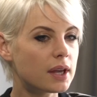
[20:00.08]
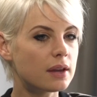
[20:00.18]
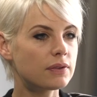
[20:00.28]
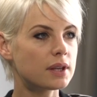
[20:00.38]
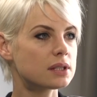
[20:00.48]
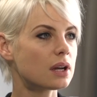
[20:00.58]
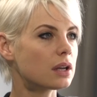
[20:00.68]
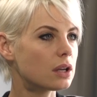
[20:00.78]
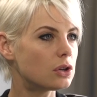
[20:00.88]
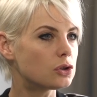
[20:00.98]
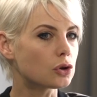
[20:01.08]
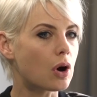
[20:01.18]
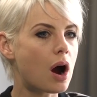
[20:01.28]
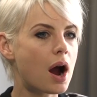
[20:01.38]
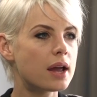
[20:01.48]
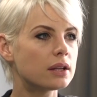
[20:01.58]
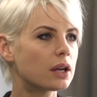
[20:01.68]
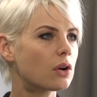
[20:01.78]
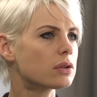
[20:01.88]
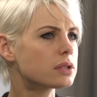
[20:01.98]
they're sucking you dry and
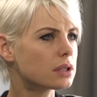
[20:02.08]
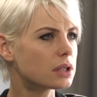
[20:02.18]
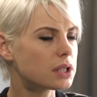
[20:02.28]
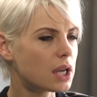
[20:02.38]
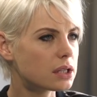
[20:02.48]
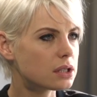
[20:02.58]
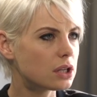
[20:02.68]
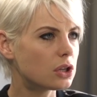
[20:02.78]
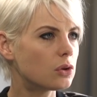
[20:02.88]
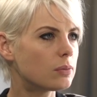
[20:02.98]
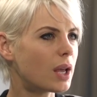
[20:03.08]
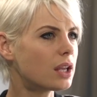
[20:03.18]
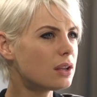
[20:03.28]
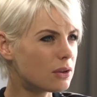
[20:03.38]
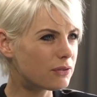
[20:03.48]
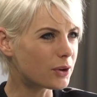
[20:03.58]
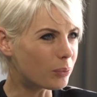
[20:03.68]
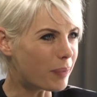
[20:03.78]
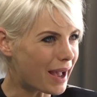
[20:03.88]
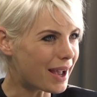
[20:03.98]
they're constantly texting you and making you feel
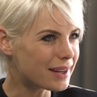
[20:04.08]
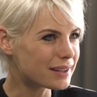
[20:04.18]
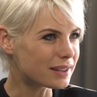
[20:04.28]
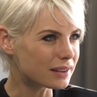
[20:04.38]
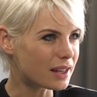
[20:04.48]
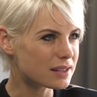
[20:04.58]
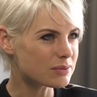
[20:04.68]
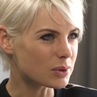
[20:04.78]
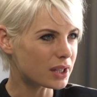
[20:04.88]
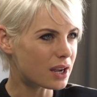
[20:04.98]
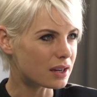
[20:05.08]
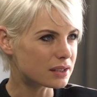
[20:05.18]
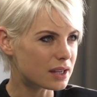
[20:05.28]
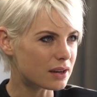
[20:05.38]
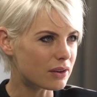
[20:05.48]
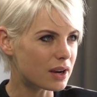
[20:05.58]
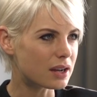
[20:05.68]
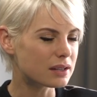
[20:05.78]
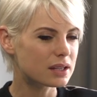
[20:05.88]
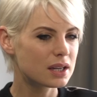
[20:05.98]
bad, I think that's really hard to get
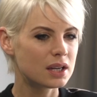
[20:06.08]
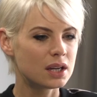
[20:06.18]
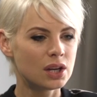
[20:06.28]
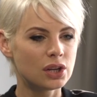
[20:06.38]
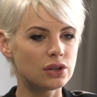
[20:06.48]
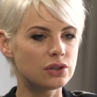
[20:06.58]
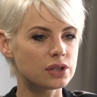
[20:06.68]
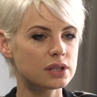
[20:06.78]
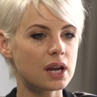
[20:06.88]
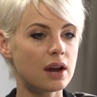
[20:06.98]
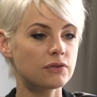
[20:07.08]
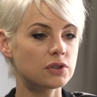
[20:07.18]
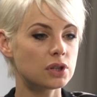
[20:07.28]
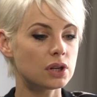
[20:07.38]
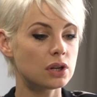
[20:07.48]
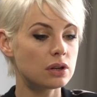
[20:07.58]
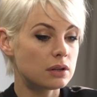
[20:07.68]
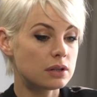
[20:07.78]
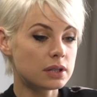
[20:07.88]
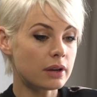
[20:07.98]
around. Mm-hmm. You just have to
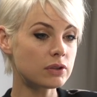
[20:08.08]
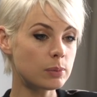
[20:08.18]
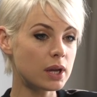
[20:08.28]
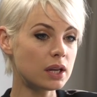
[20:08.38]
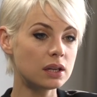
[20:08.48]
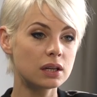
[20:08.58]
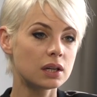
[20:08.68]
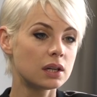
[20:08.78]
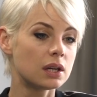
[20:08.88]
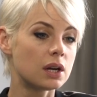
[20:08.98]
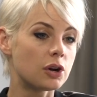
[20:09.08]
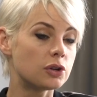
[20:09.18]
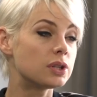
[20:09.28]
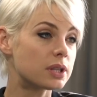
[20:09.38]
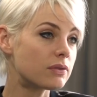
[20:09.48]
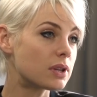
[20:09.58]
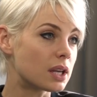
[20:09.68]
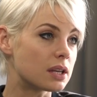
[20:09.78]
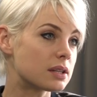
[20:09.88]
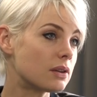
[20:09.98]
think
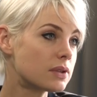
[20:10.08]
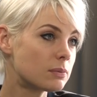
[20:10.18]
of yourself